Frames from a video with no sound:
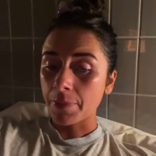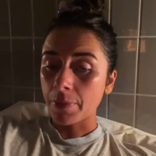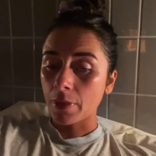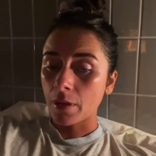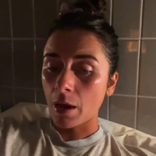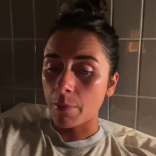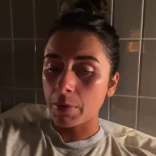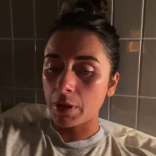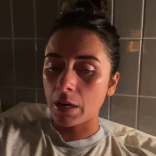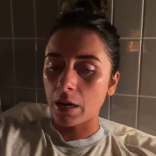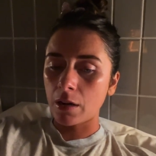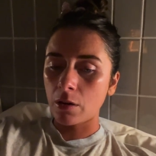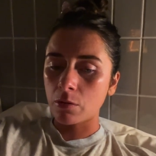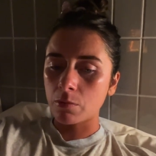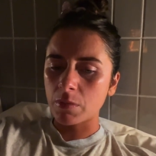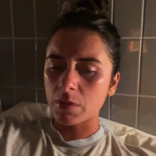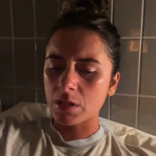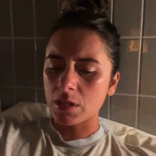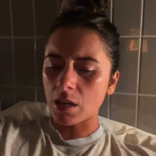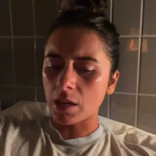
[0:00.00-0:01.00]
I mean, I don't,
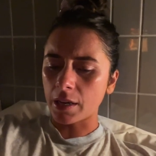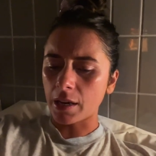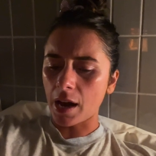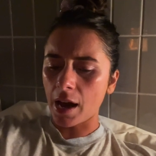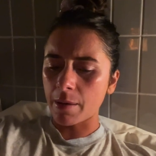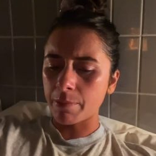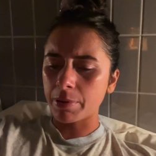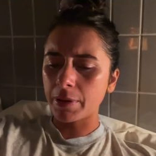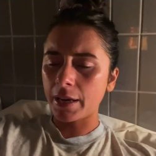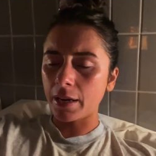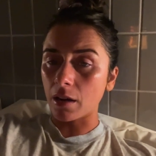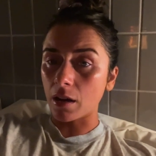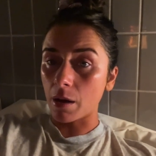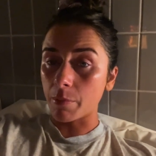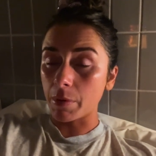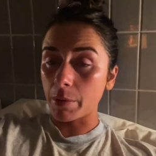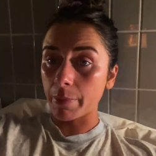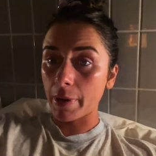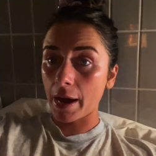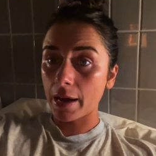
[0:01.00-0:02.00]
it's not like I plan on
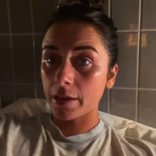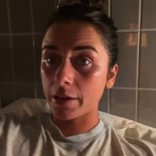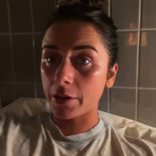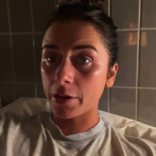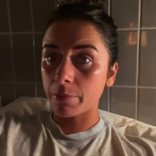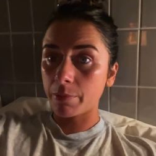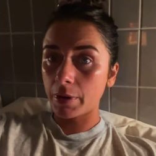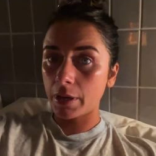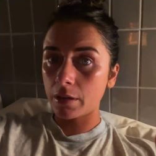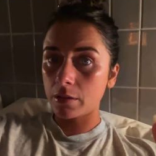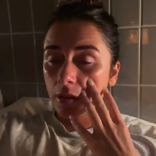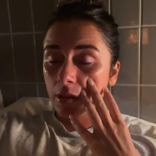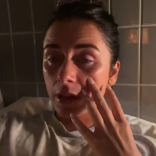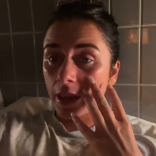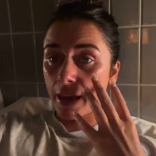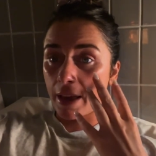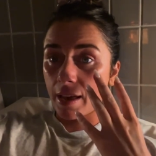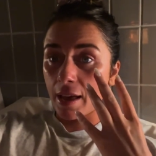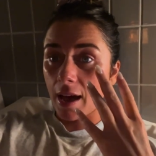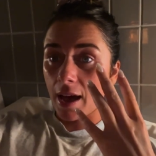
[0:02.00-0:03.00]
coming back here, but
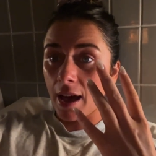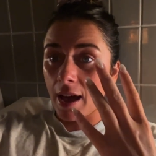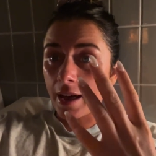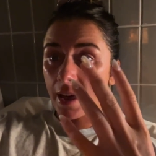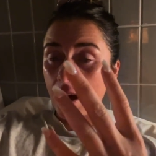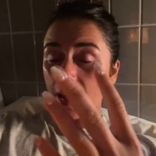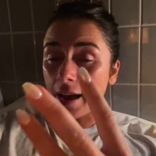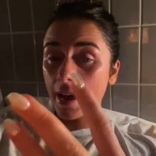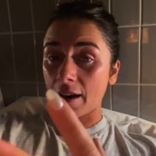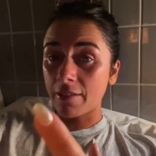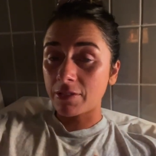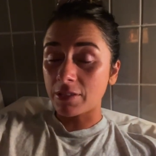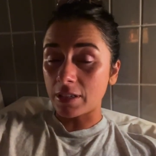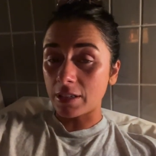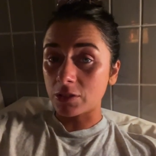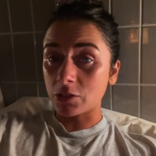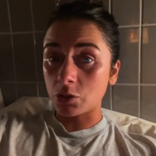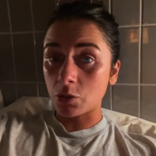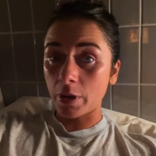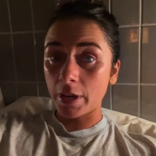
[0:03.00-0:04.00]
like I, I have to
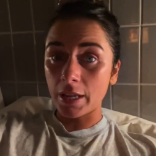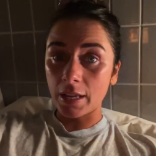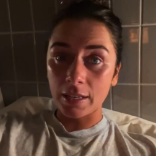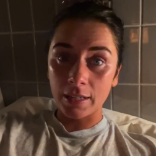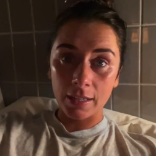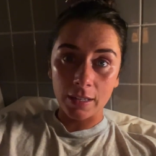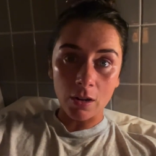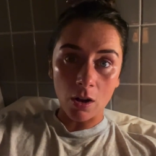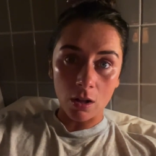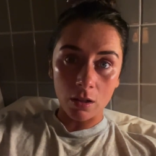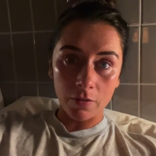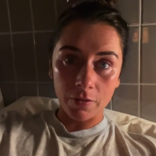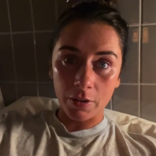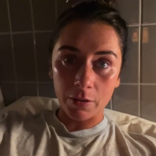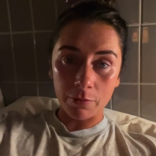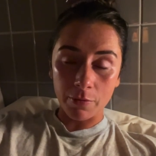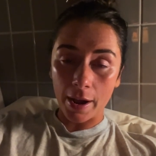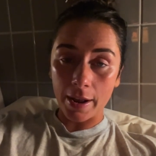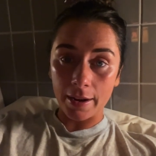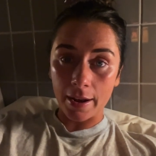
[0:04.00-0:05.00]
enjoy it and eat all of it
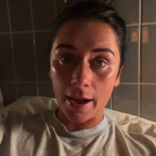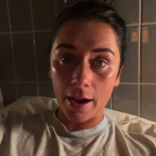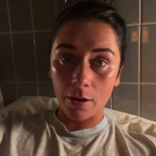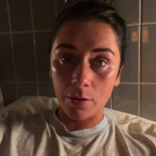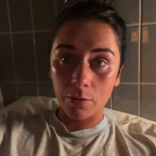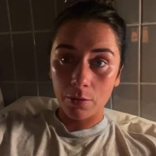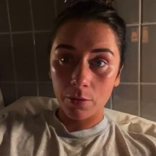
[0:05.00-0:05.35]
right now.